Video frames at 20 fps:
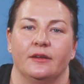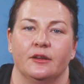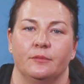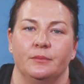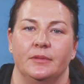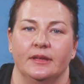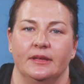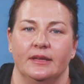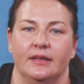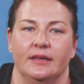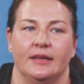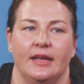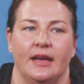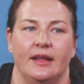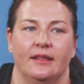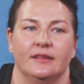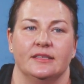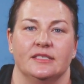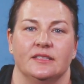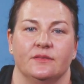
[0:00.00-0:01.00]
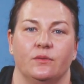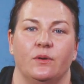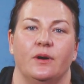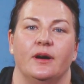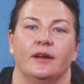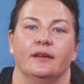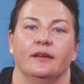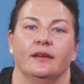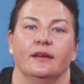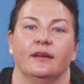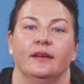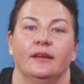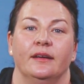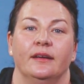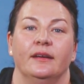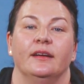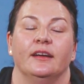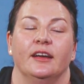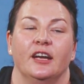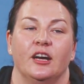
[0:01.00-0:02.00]
1 billion gallons of water
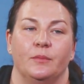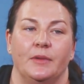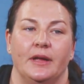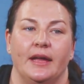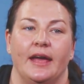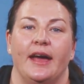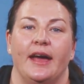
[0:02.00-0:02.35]
coming